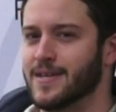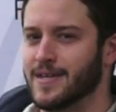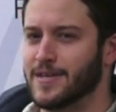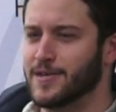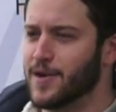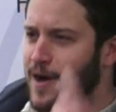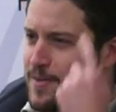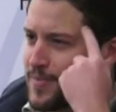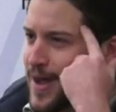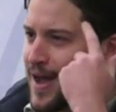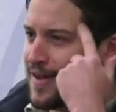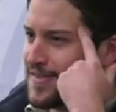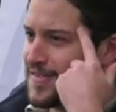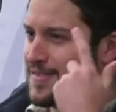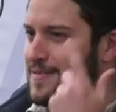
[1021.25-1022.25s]
it got
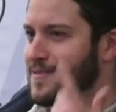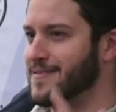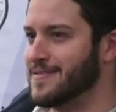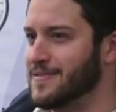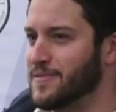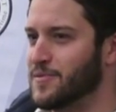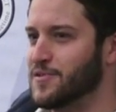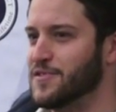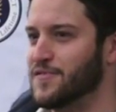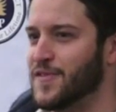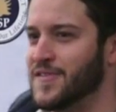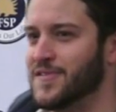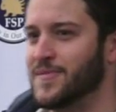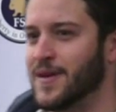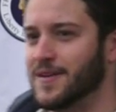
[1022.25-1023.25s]
past the, the liberal
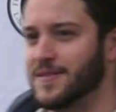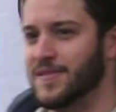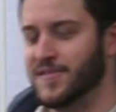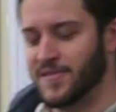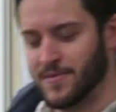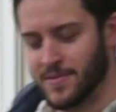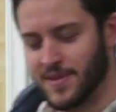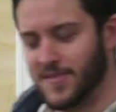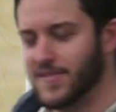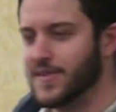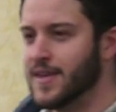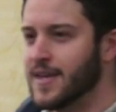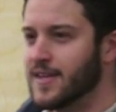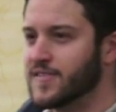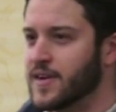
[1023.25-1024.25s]
defense mechanism, and it's,
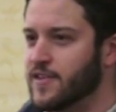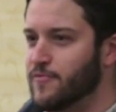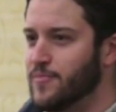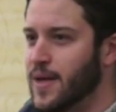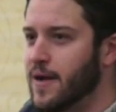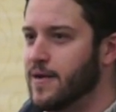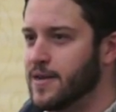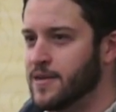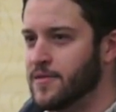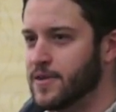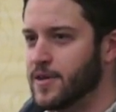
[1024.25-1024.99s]
it's kind of buried in